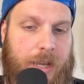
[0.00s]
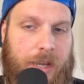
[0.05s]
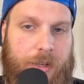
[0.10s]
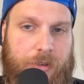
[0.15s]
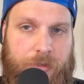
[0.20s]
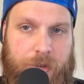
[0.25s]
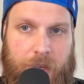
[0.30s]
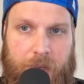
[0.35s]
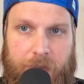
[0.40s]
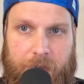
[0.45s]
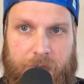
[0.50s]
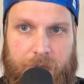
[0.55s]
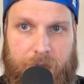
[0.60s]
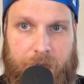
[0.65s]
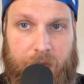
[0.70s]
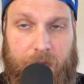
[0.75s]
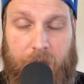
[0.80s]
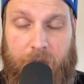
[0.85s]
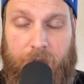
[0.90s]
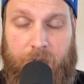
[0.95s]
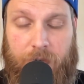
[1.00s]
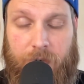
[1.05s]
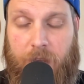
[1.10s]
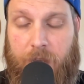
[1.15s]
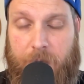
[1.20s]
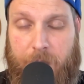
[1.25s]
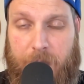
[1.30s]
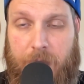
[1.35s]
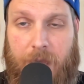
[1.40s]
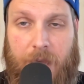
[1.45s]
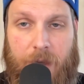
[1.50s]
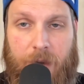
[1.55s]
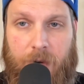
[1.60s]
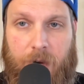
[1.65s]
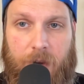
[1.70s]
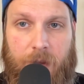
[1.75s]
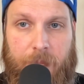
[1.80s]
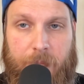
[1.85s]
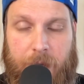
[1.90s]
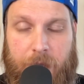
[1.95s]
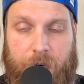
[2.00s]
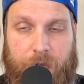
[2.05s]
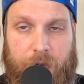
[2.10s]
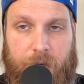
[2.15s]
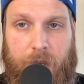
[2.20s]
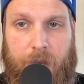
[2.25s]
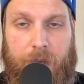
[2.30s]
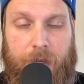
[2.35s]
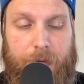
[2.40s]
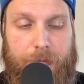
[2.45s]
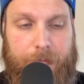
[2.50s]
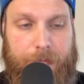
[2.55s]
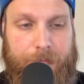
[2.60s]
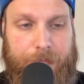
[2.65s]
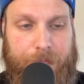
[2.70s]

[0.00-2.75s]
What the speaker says: Check me out on Patreon,